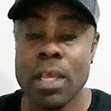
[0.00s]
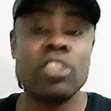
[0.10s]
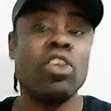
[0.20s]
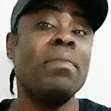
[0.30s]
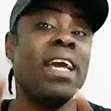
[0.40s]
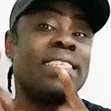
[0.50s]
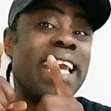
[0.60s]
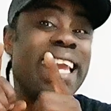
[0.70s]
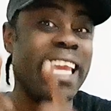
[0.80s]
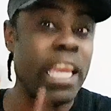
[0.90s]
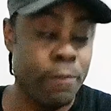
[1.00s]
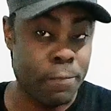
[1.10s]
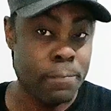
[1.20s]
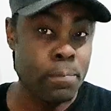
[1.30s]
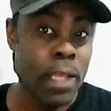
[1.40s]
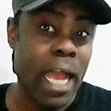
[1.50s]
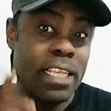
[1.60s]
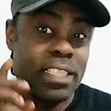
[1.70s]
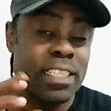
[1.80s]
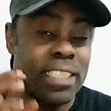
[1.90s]
So me I say if. I
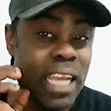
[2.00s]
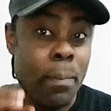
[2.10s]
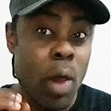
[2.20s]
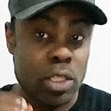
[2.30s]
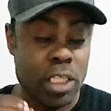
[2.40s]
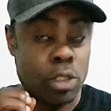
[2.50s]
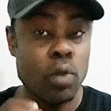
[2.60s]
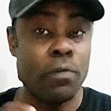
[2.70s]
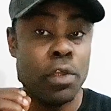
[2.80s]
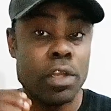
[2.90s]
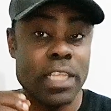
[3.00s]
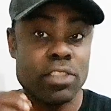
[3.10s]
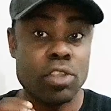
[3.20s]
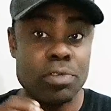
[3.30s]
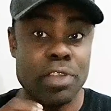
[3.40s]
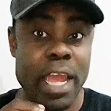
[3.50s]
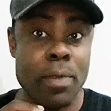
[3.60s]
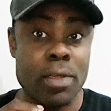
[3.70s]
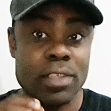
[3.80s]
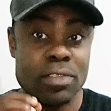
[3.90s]
just say the thing about it to viewers and
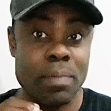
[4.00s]
subscribers.